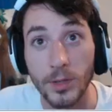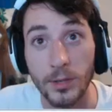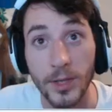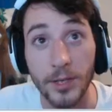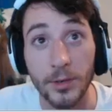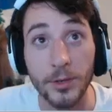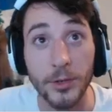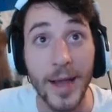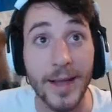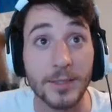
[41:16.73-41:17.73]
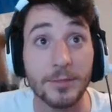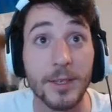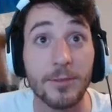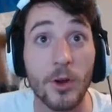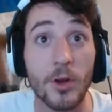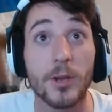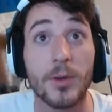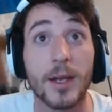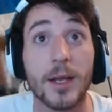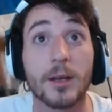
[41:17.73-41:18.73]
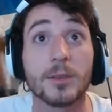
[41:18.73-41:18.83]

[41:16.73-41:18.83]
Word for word: Oh, like you're actively farting right now.